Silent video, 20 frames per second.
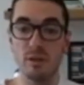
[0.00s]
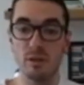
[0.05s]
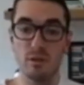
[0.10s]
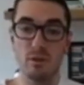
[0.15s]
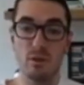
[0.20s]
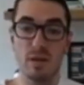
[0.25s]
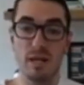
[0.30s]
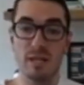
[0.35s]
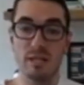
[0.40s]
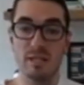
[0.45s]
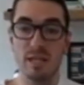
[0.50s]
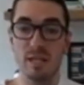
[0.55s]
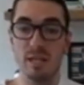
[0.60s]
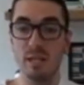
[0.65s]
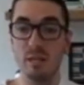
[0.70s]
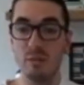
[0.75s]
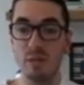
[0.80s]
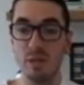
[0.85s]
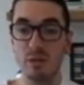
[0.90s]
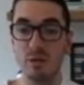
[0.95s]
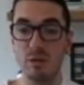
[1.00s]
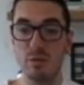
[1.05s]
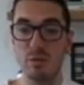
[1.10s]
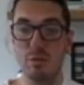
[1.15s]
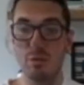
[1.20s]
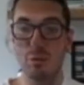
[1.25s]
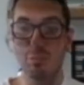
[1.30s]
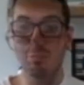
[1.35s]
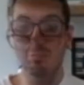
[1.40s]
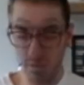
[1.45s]
you are sending your Bitcoin
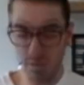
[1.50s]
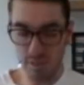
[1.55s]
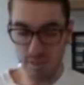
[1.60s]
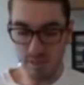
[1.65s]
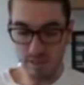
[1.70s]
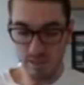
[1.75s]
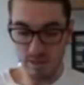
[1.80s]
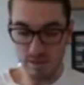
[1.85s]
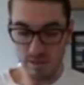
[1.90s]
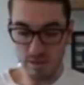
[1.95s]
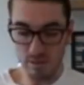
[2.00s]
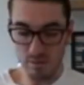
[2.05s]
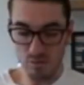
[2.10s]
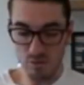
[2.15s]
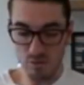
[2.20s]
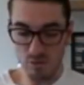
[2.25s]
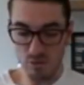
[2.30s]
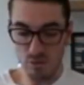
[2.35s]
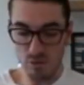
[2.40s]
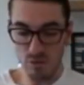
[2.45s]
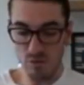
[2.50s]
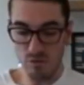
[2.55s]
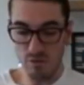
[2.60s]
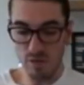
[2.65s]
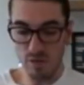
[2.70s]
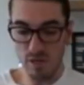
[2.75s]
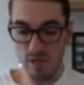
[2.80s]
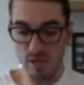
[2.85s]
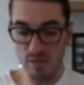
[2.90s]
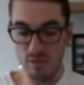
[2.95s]
from. So let's click on approve,
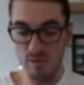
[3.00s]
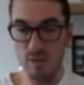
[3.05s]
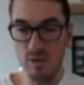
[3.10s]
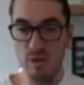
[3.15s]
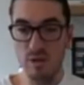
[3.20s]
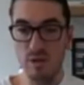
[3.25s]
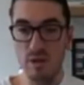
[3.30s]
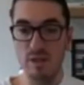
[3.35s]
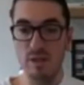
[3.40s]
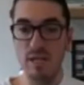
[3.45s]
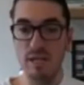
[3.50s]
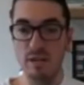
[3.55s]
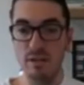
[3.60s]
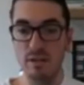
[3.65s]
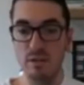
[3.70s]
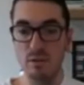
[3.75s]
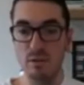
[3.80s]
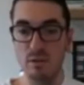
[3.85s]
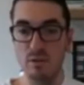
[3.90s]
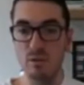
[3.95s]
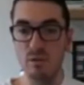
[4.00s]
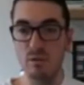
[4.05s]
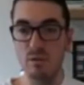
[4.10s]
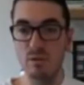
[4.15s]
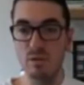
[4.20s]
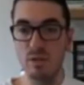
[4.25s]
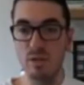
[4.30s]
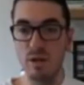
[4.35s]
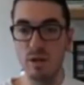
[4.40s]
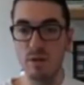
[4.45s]
and we know that that is all
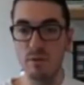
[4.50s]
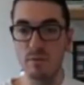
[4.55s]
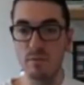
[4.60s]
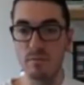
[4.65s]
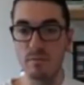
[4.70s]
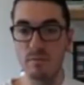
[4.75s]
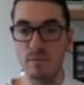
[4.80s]
good to go.